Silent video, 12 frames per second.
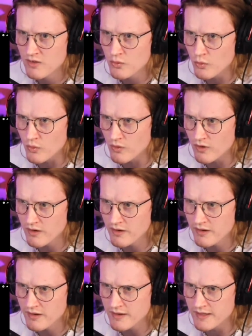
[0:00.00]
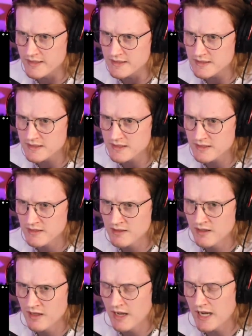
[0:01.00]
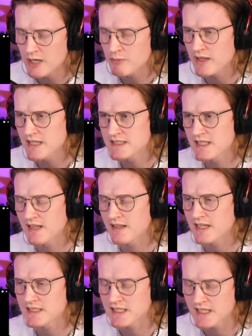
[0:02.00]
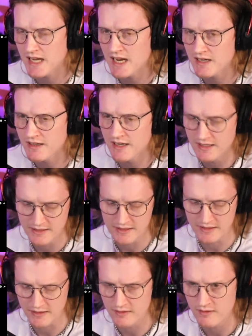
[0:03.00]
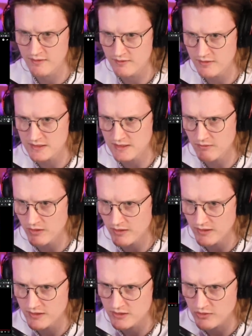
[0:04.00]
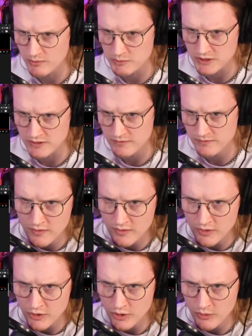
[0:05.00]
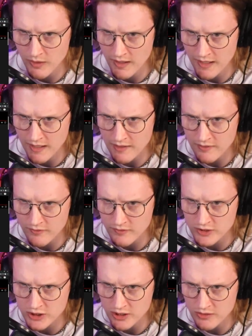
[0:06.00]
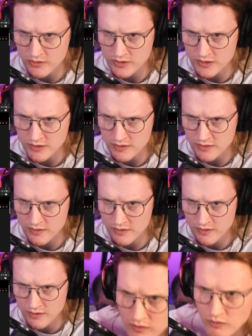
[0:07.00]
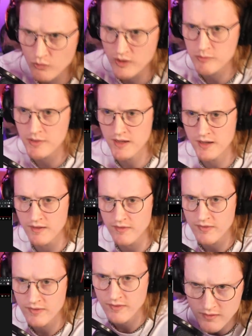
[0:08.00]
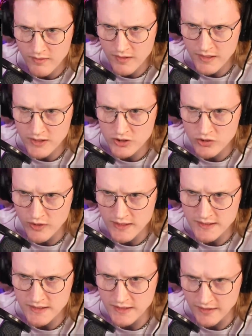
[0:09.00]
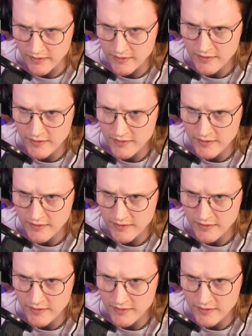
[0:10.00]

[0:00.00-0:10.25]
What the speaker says: Right. And I'm guessing that's the canon ending. Let's have a look at the description. You have chosen rebirth. Interesting.